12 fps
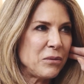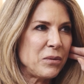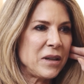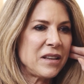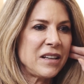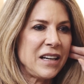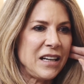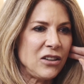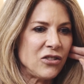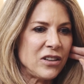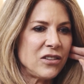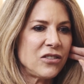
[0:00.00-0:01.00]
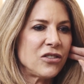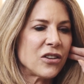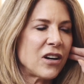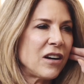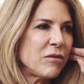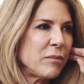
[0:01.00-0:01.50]
with an agent,
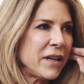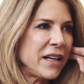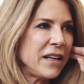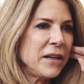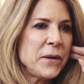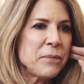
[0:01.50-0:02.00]
took off my